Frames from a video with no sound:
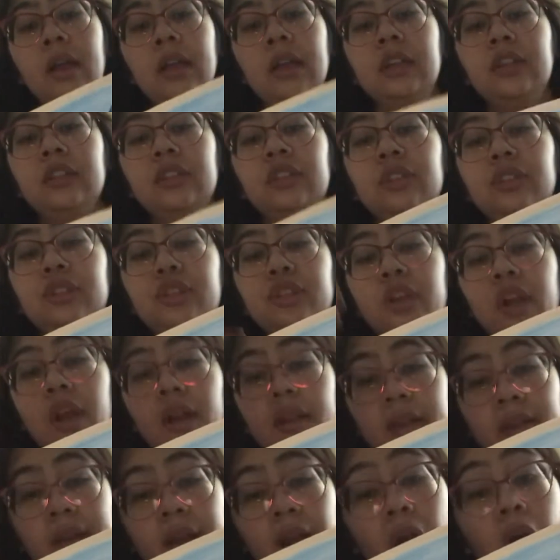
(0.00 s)
So
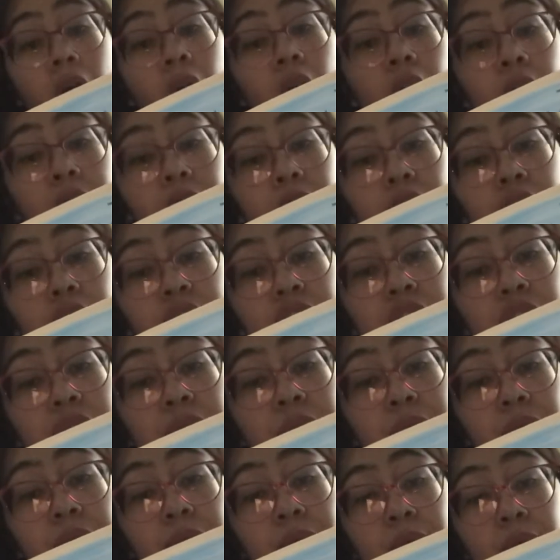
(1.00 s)
Charlotte, although
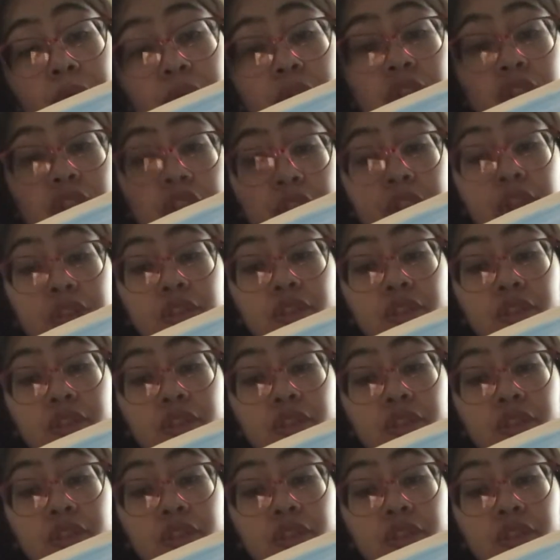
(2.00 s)
she